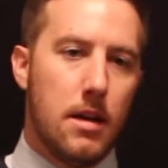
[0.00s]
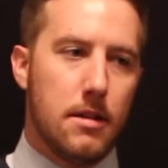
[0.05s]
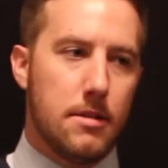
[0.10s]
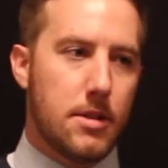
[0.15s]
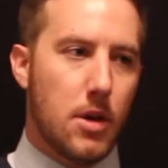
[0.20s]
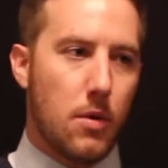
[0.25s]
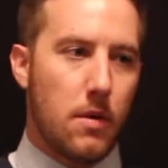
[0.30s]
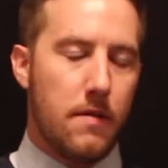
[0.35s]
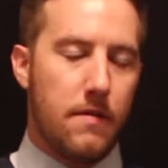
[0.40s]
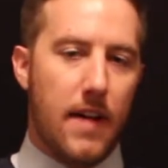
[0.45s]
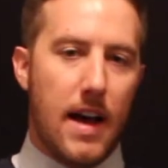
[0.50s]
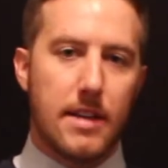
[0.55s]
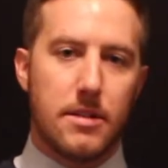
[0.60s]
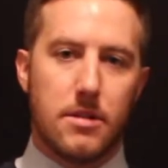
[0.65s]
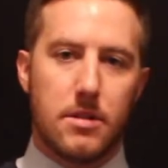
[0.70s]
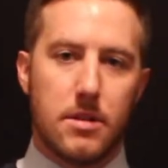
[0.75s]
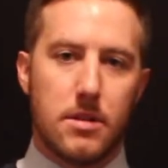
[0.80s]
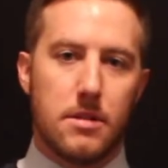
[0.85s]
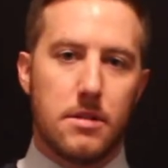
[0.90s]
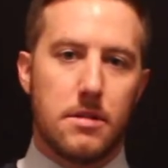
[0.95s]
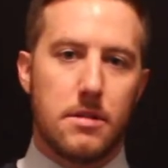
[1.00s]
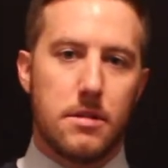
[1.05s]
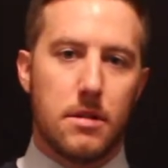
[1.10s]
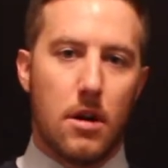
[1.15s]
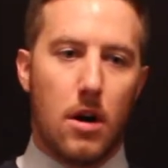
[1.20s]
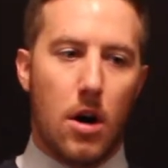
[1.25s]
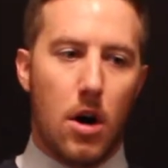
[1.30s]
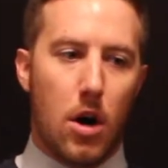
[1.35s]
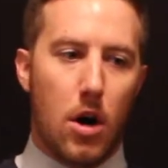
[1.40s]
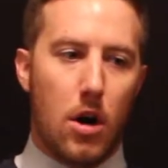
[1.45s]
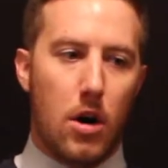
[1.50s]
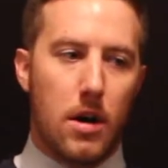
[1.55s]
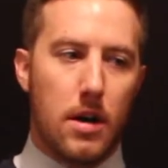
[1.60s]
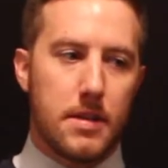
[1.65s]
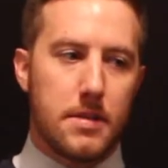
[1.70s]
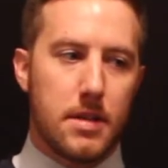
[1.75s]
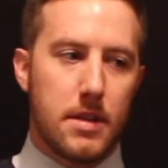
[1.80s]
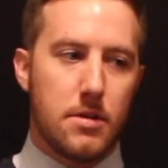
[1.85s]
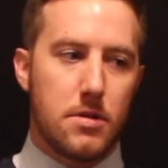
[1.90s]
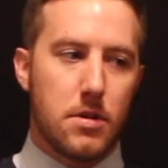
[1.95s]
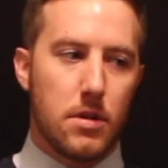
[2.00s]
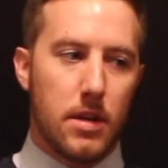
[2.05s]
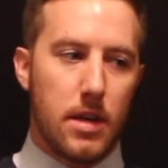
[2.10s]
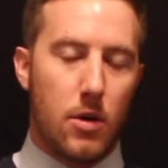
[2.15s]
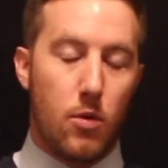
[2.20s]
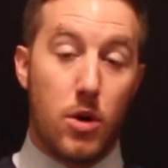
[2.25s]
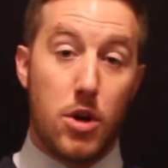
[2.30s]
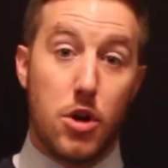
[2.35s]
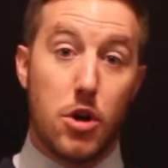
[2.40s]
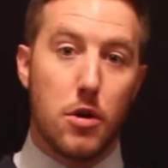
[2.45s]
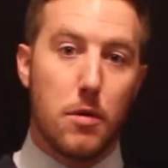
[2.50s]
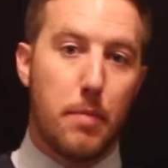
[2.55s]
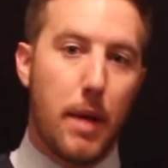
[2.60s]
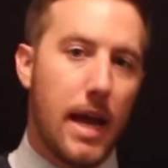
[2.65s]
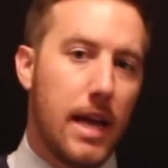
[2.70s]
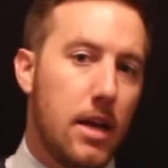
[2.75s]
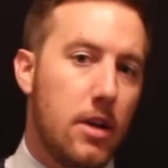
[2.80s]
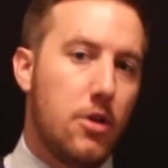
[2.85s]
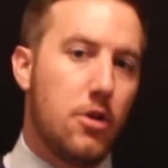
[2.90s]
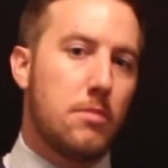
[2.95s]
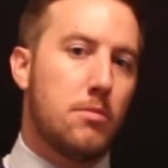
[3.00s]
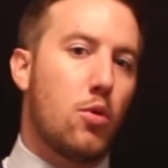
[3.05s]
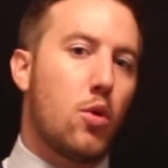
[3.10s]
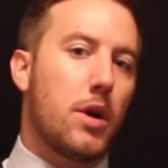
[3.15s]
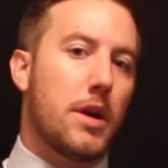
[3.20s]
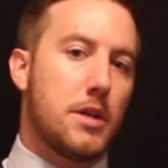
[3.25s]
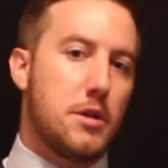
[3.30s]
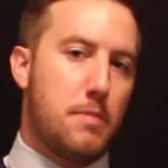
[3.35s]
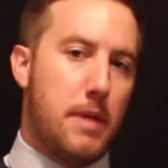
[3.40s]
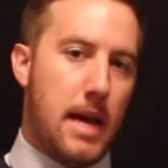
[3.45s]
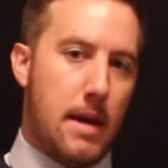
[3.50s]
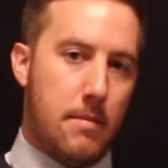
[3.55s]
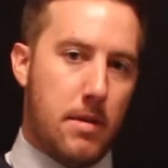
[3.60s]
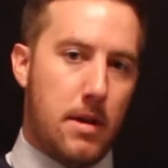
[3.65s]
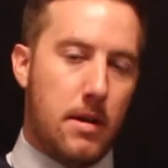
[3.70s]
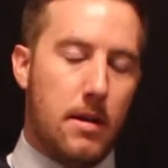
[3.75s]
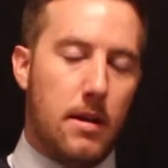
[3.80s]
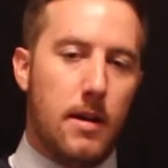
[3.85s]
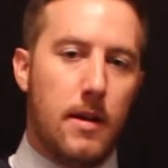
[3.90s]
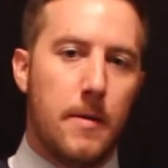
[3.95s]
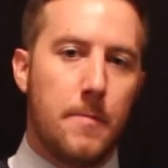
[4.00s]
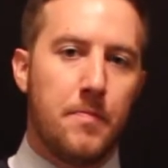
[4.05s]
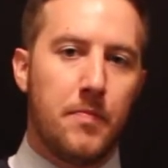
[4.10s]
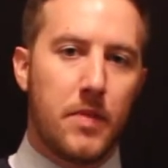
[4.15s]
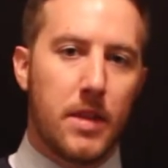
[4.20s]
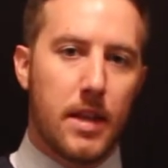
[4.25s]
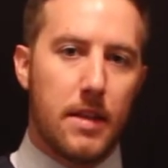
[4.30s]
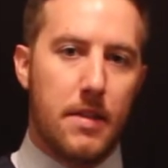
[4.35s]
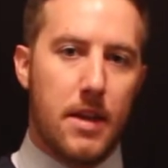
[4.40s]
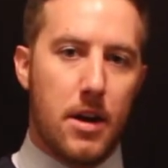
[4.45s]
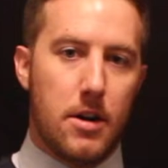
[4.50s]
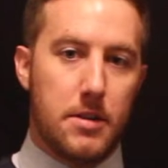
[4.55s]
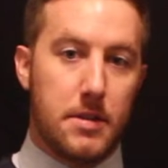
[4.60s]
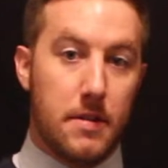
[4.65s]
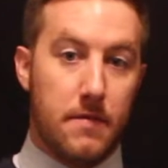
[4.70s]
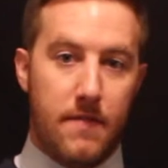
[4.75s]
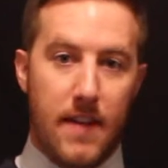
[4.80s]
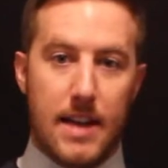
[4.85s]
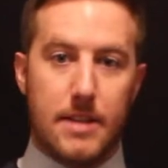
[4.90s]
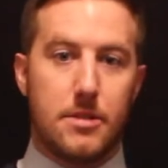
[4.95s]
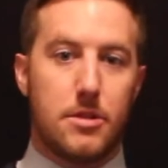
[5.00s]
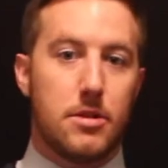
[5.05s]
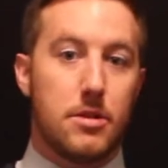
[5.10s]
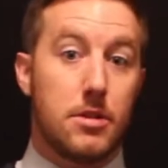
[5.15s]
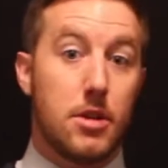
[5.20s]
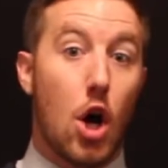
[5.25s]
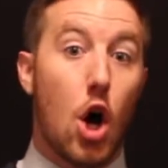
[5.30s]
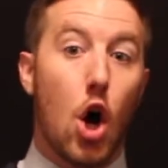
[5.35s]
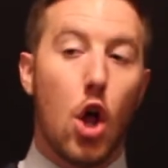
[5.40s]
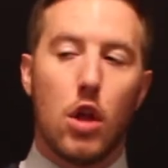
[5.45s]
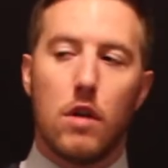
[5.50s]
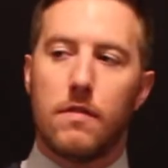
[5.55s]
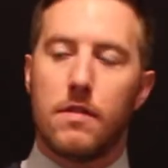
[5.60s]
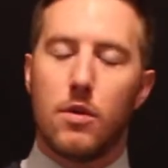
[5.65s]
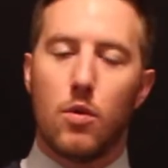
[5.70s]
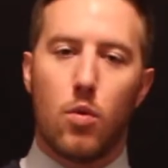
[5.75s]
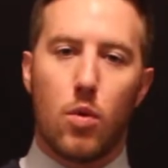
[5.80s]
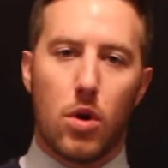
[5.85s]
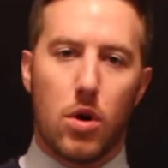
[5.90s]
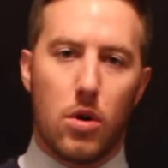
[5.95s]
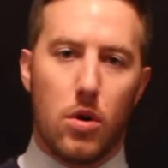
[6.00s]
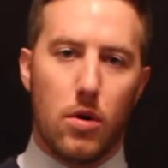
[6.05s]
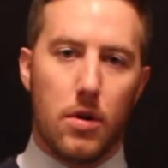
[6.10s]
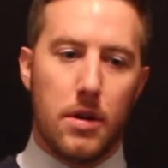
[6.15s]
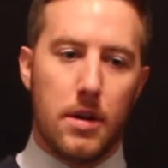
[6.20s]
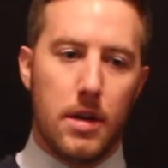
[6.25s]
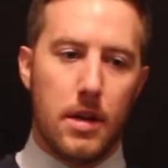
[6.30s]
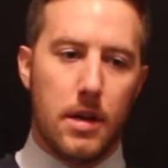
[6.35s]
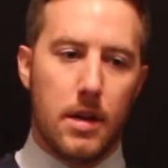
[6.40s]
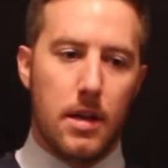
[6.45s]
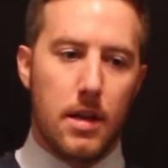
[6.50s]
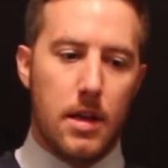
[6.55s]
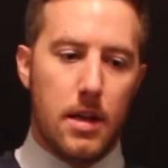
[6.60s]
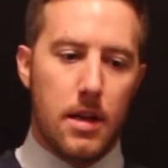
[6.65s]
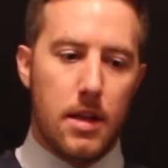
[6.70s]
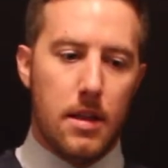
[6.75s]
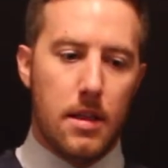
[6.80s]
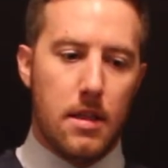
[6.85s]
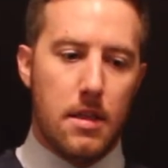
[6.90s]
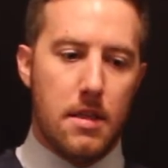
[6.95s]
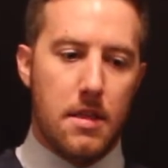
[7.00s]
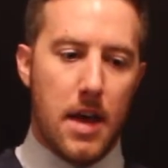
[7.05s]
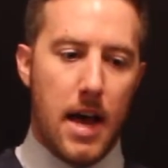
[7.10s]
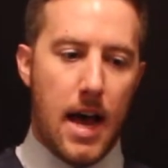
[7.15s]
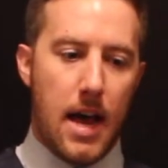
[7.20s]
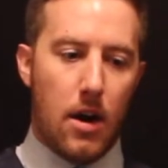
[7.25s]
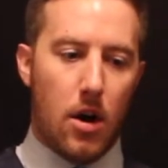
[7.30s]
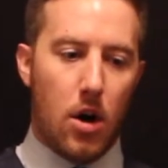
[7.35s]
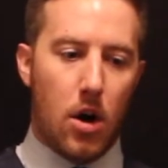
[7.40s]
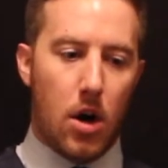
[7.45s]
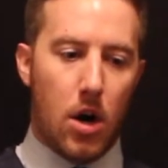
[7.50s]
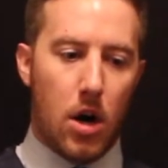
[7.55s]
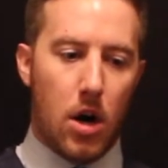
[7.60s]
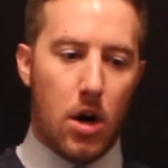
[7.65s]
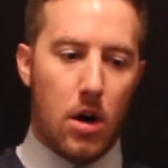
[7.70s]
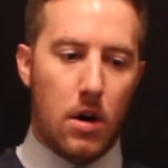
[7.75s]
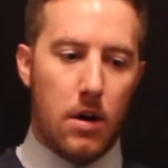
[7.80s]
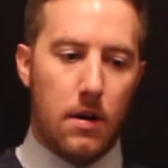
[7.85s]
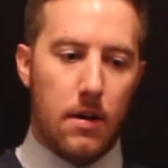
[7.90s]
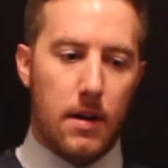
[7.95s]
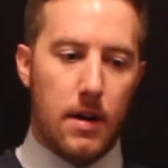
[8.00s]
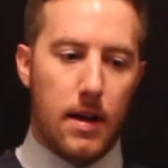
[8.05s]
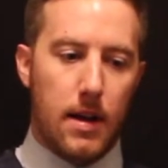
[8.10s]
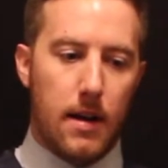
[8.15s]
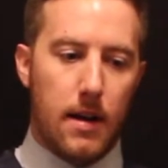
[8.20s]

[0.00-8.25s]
So investors are essentially, when you're paying your mortgage payment, there's investors all over the world that are